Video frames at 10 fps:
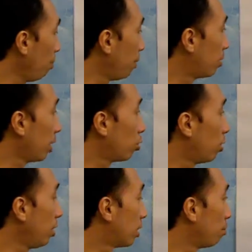it's
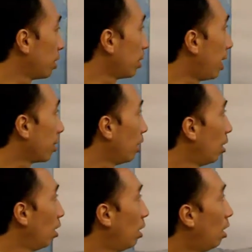actually something that
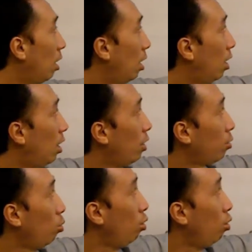to